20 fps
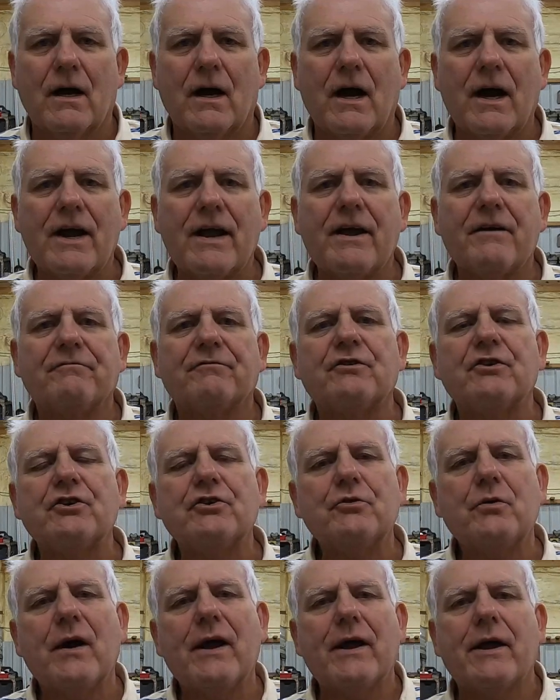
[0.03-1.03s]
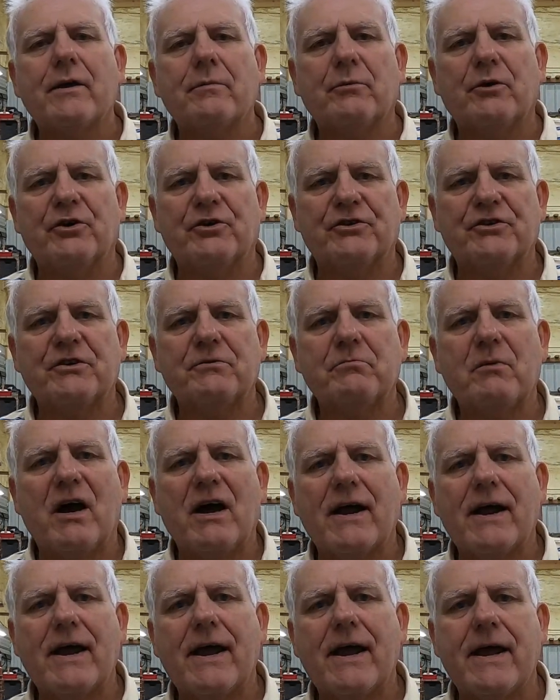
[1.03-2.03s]
I have two hammers in
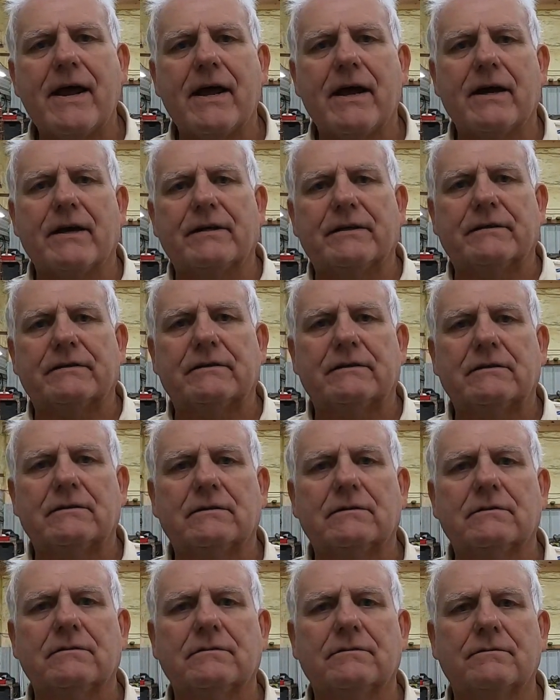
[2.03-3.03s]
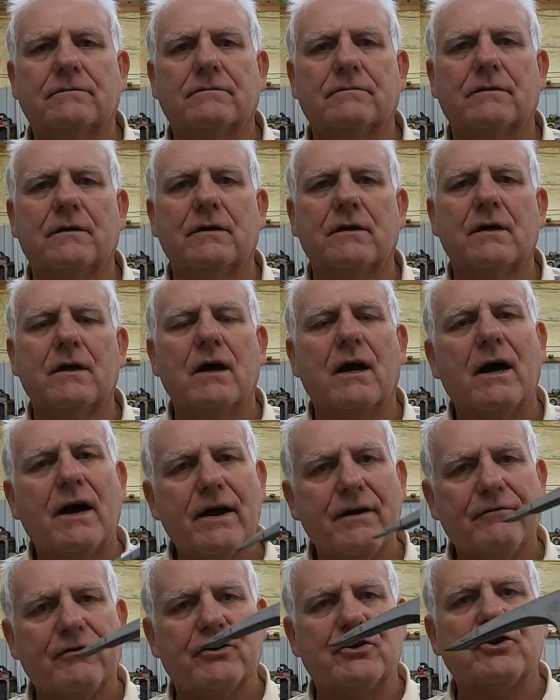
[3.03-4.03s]
my hands. I
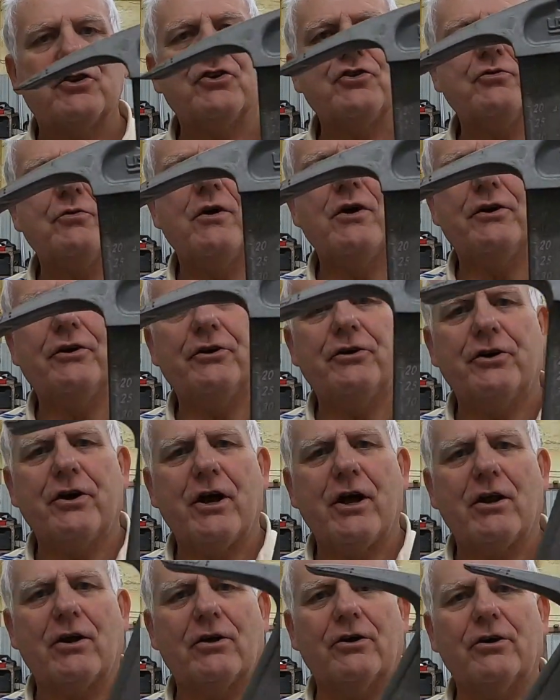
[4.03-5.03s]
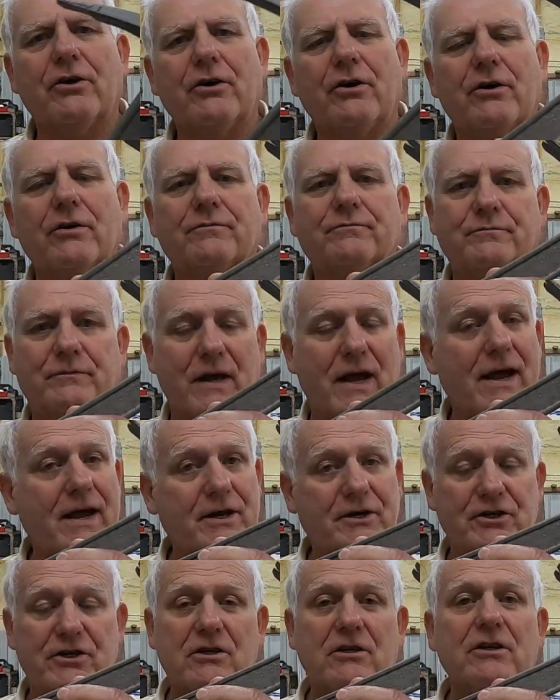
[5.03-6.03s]
have a $200,
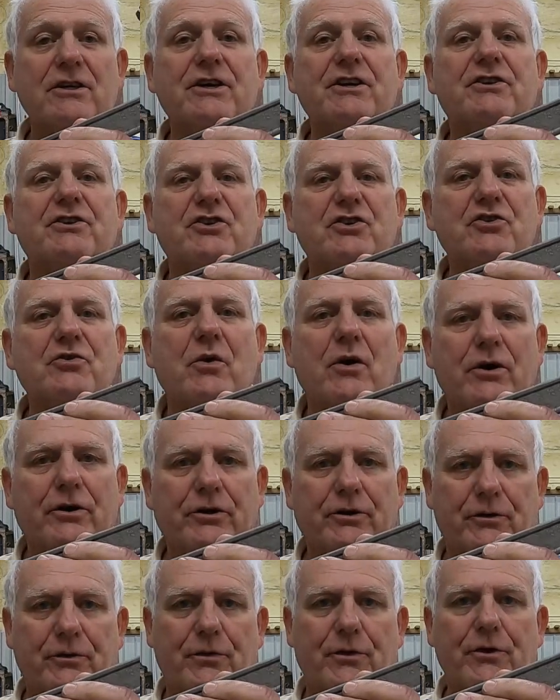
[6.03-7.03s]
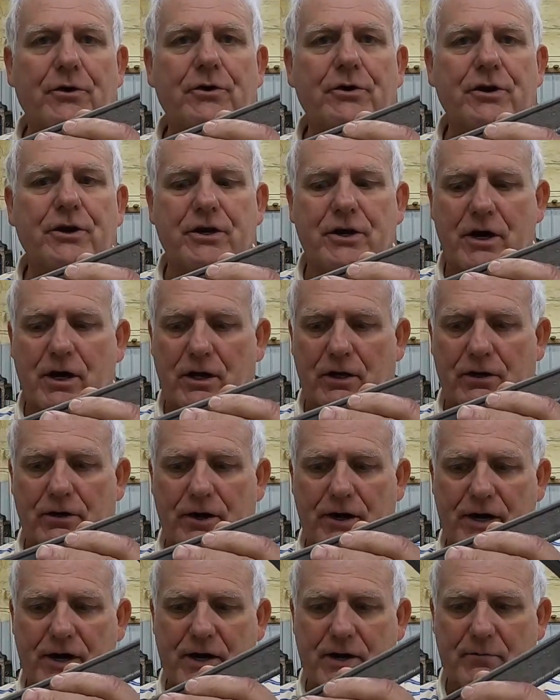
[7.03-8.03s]
actually
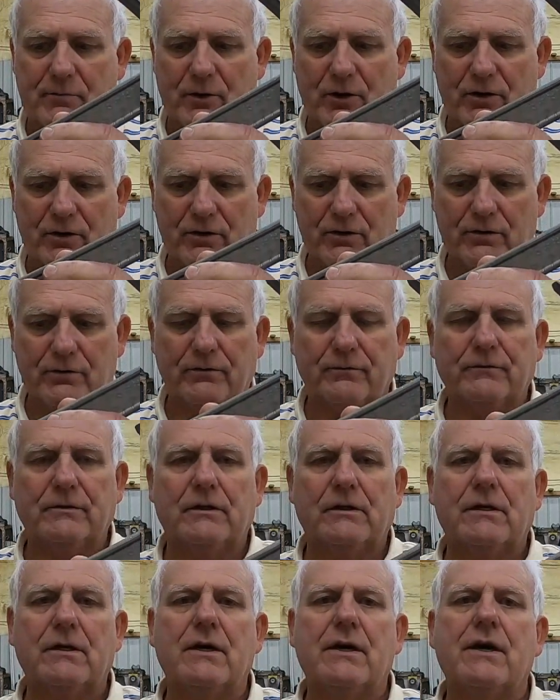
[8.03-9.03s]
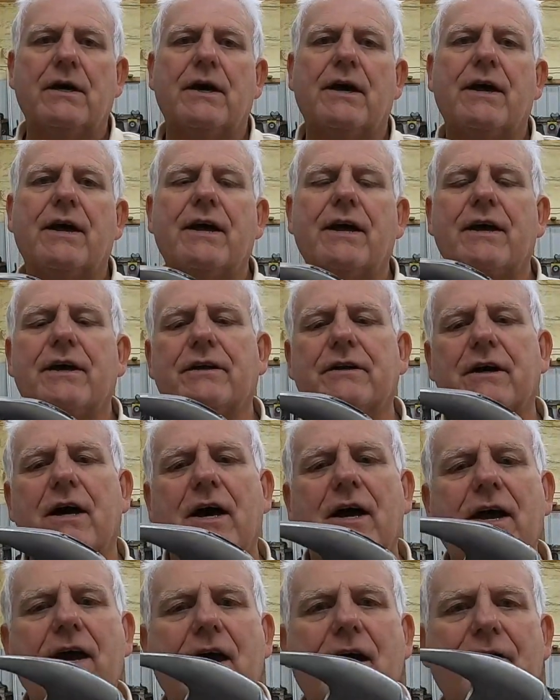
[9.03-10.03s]
$230 hammer, and
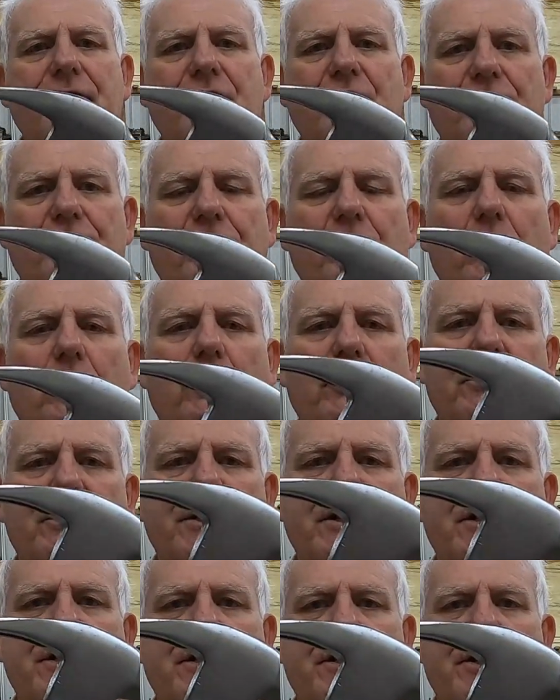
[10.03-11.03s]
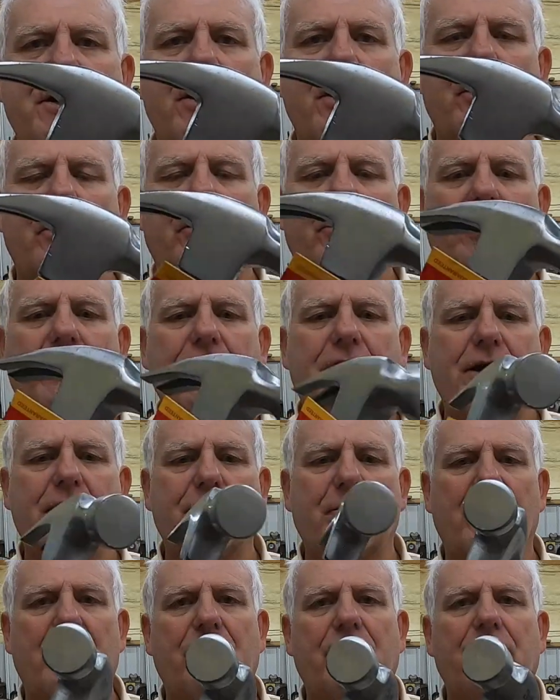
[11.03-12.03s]
I have a $14
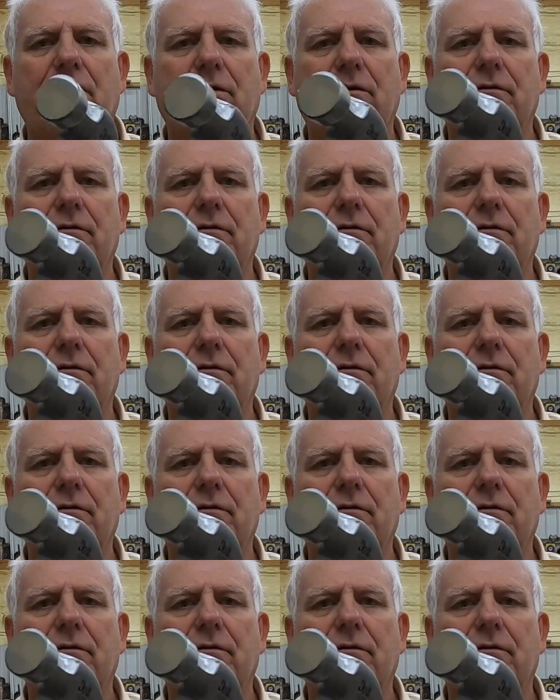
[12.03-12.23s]
hammer.